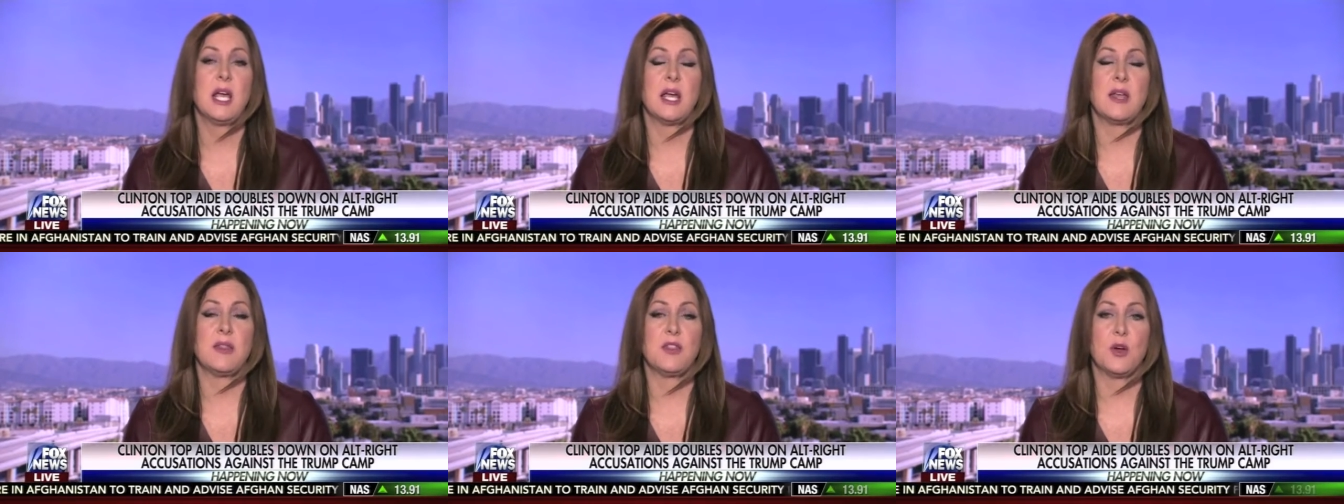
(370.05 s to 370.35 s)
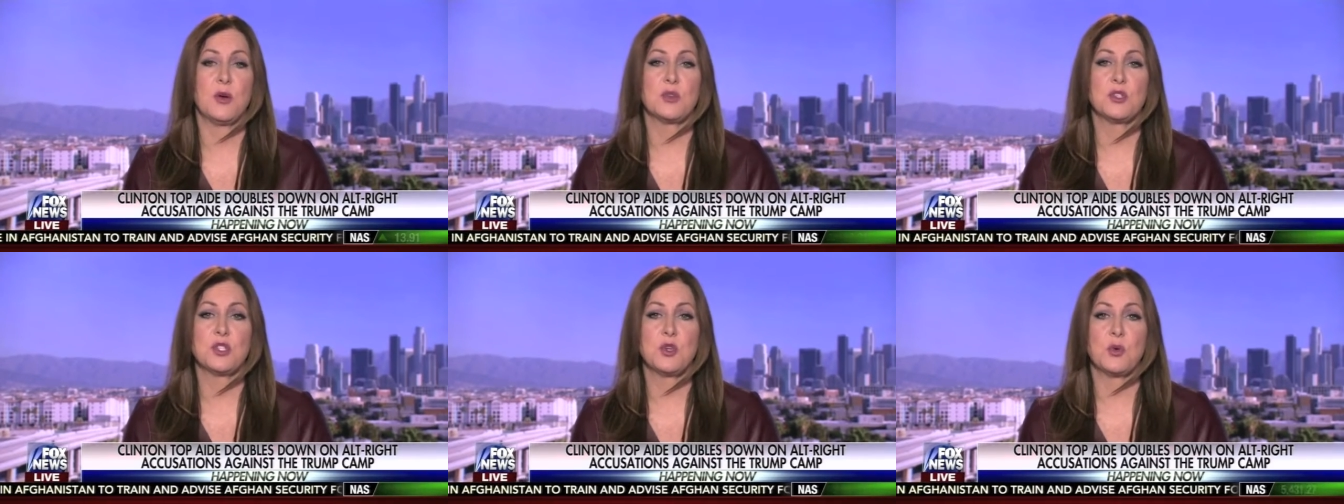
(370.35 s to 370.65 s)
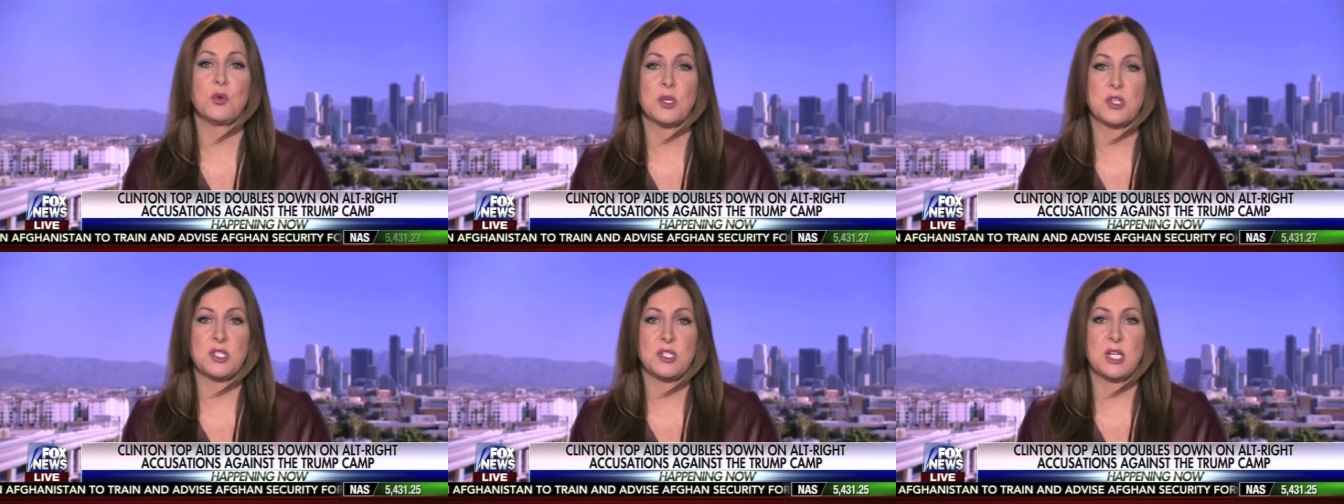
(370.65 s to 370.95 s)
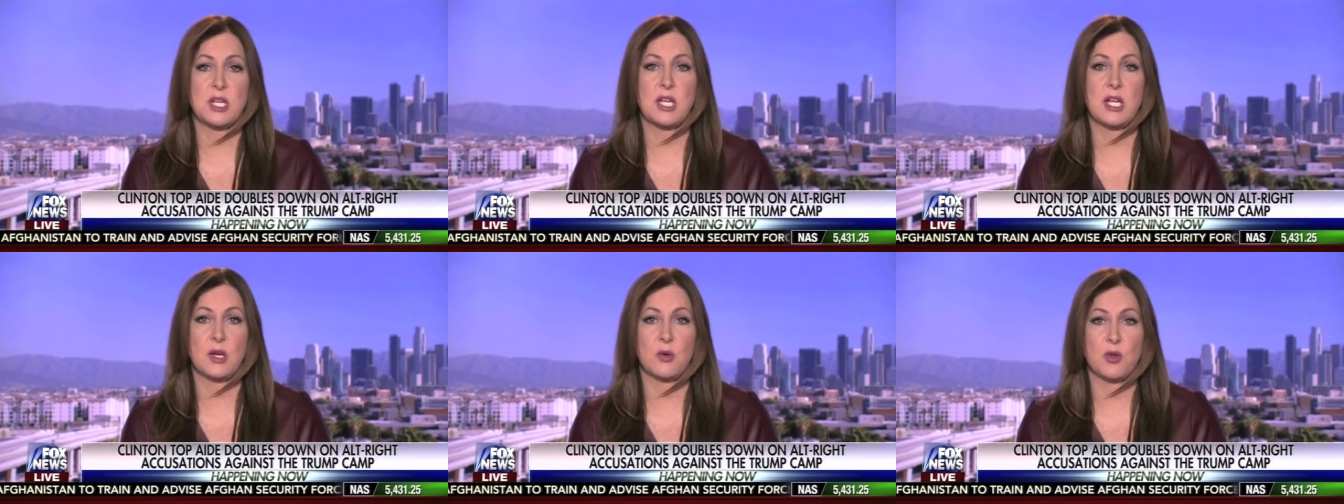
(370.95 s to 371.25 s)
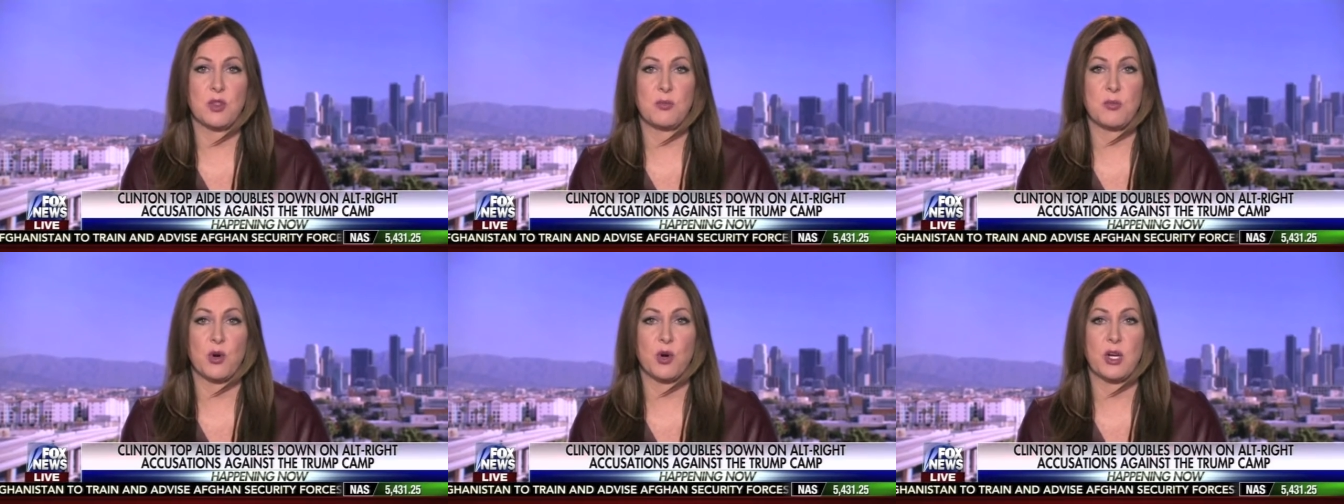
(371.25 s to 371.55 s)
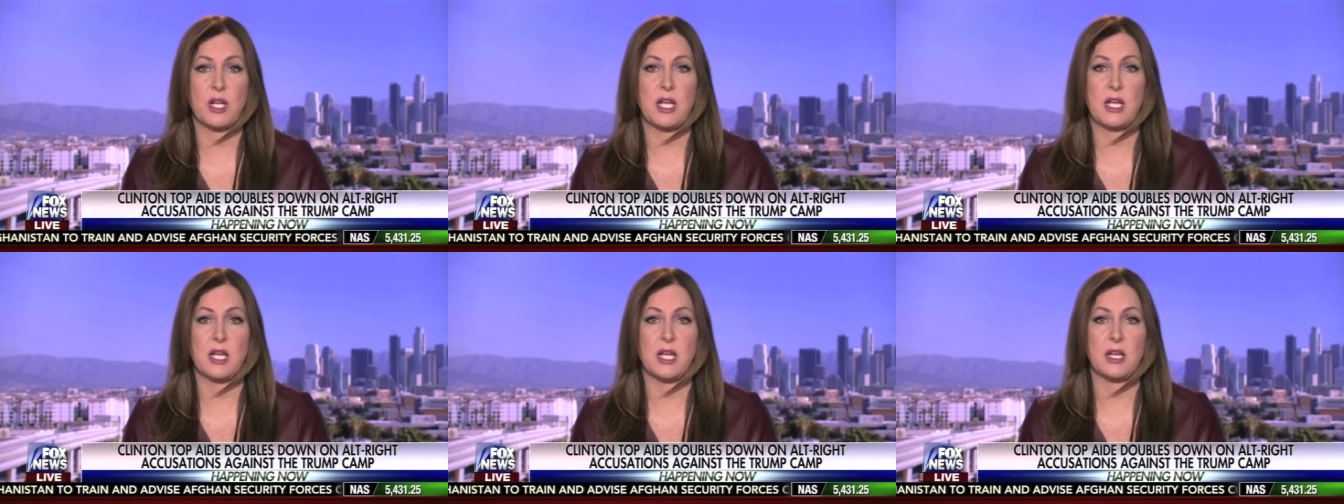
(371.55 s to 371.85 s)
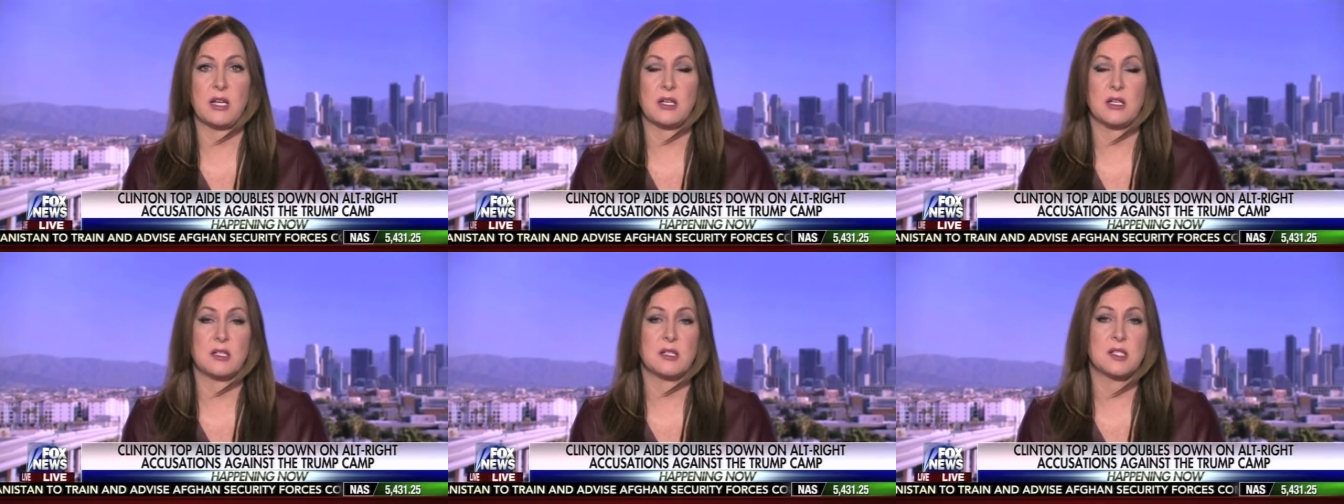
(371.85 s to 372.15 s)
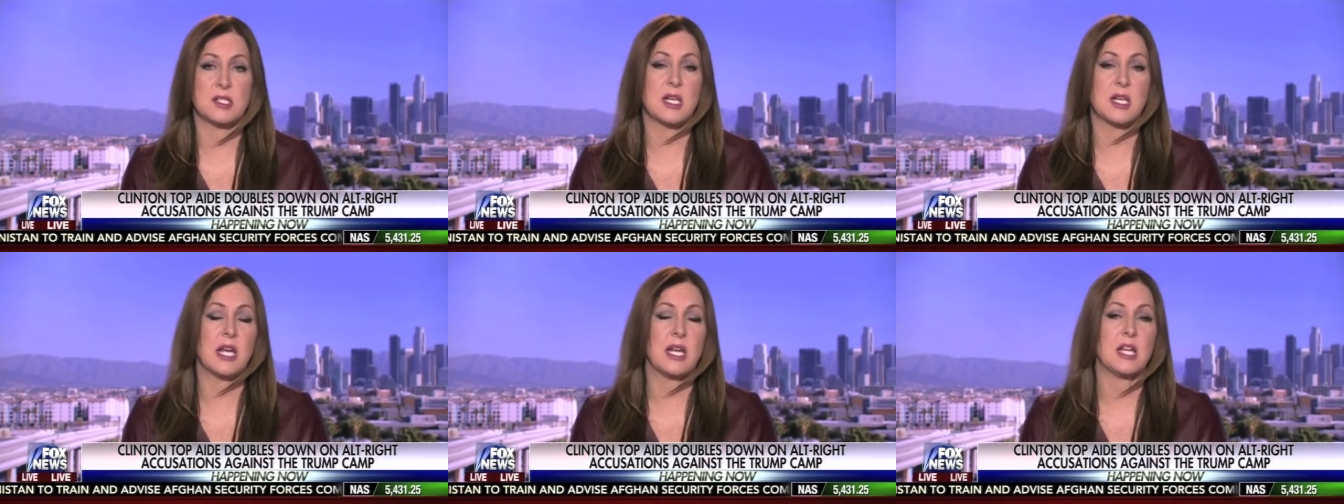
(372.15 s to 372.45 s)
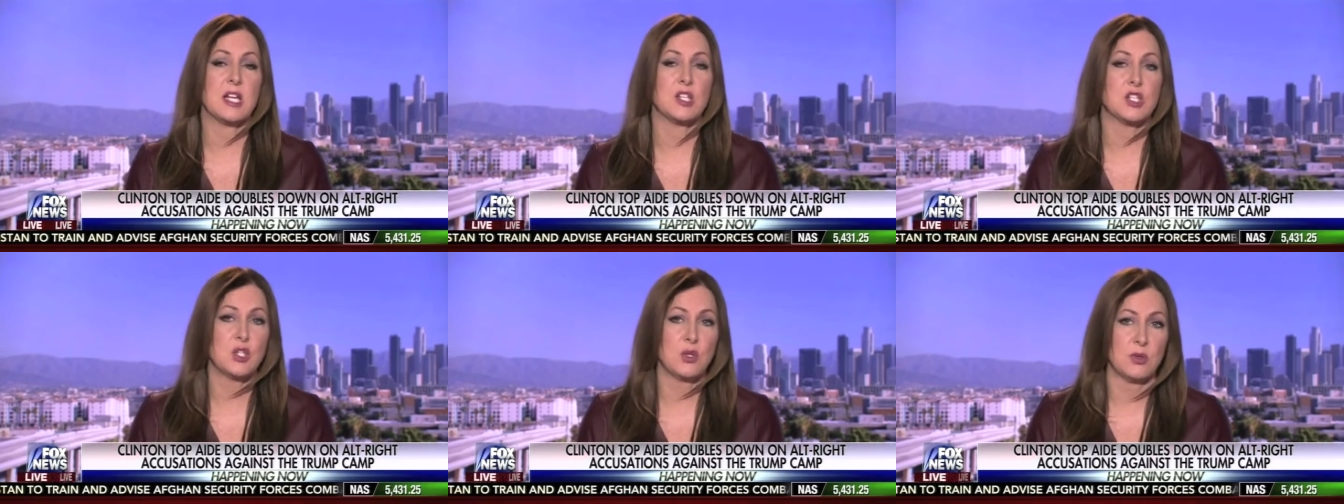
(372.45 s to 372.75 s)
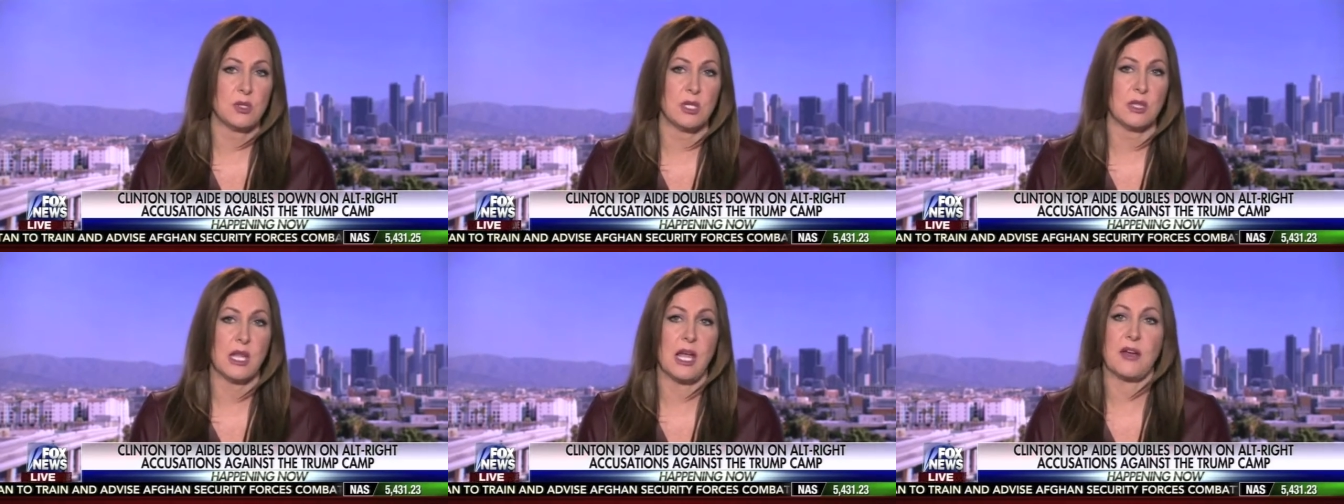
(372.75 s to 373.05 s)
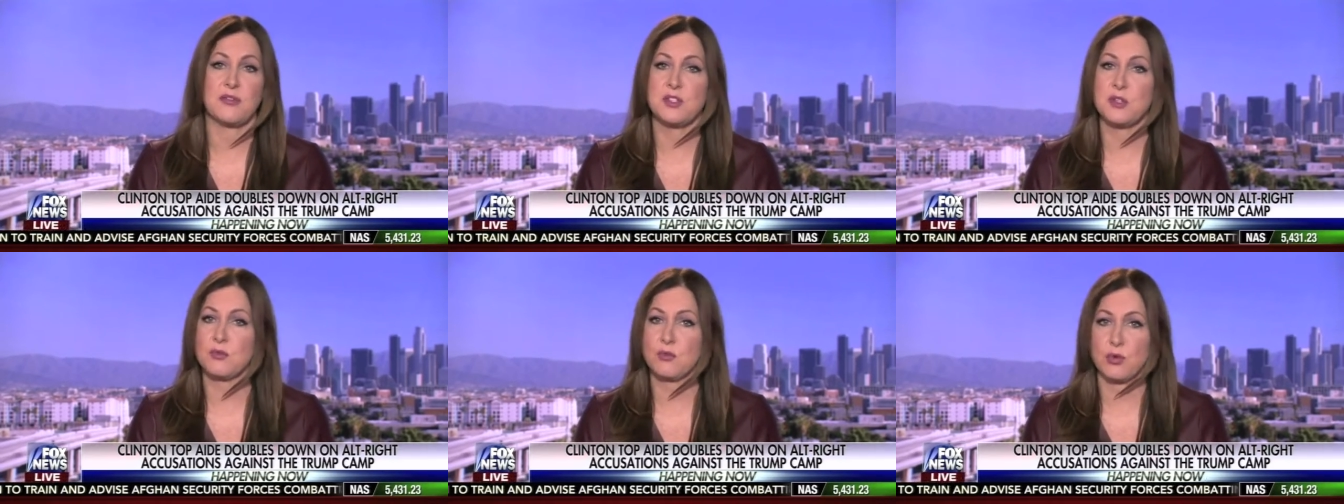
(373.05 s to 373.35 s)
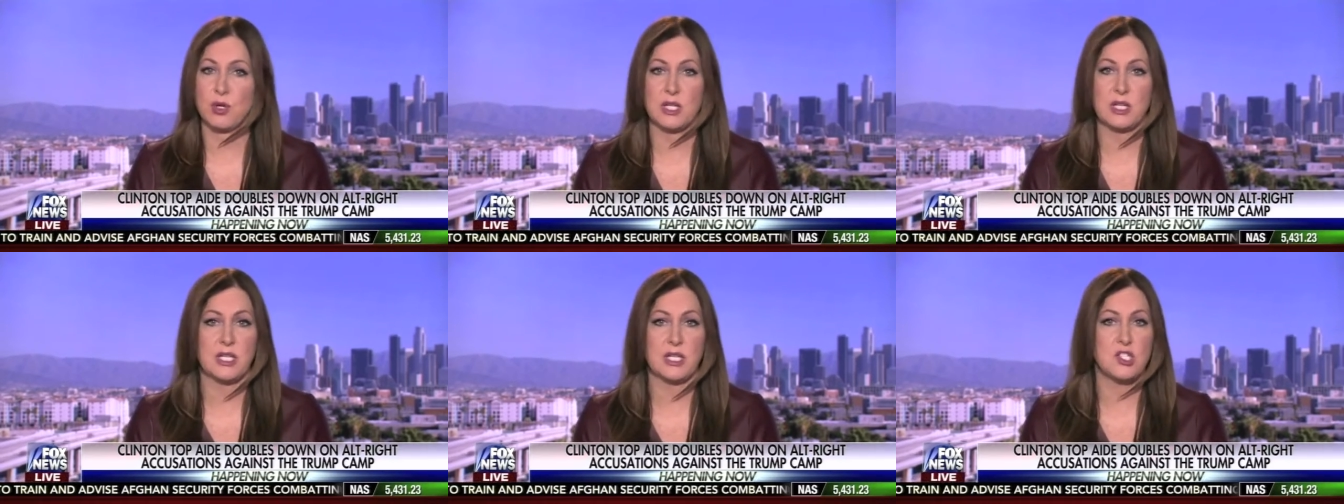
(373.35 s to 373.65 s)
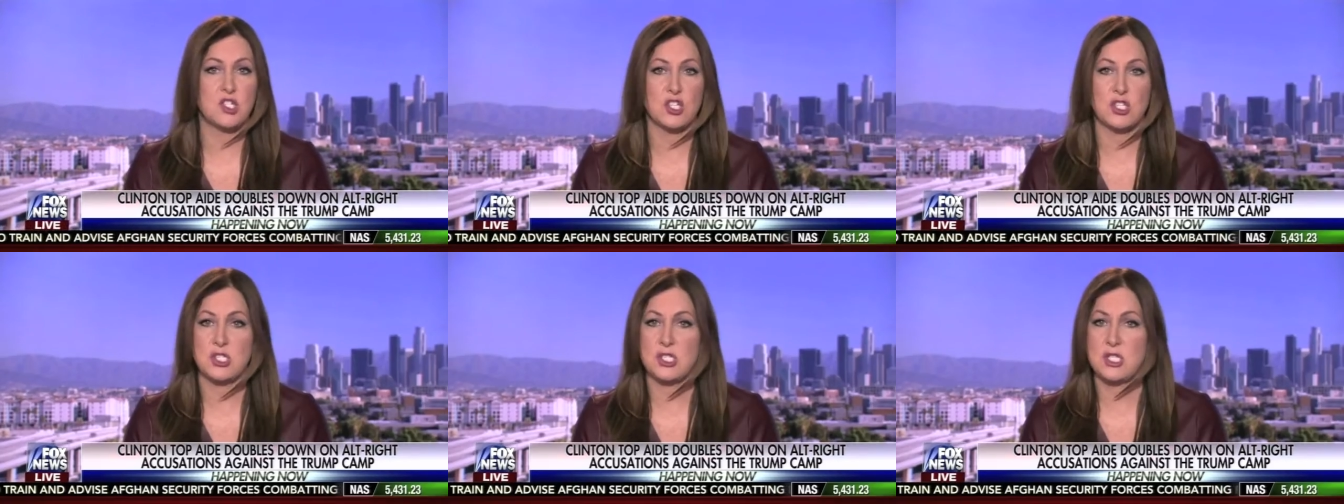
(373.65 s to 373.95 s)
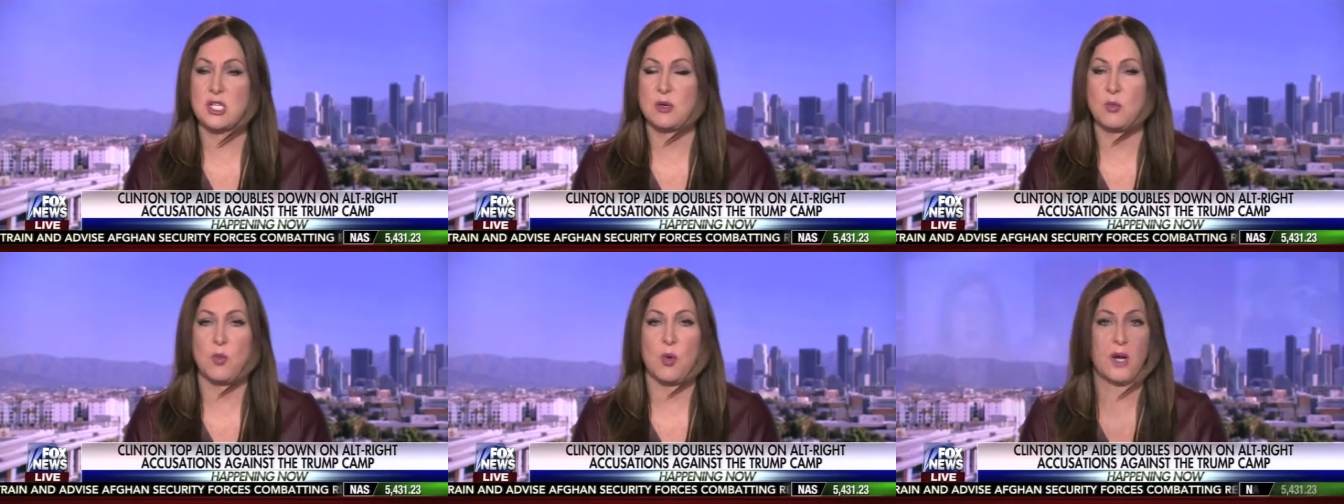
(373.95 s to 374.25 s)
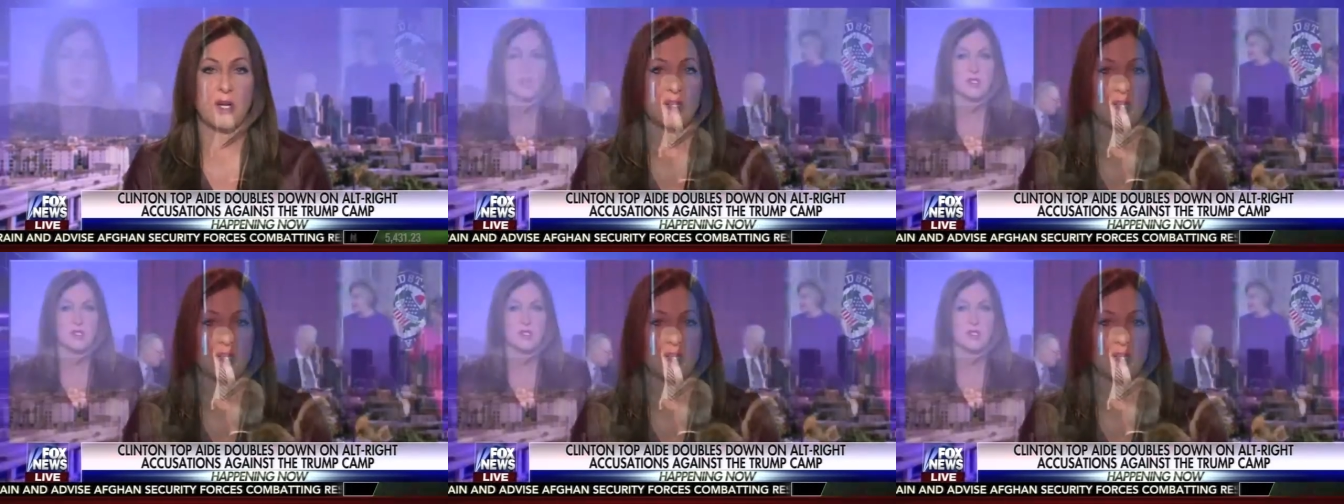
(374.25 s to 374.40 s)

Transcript: and those who were sticking with Bernie and staying to the left and really just didn't want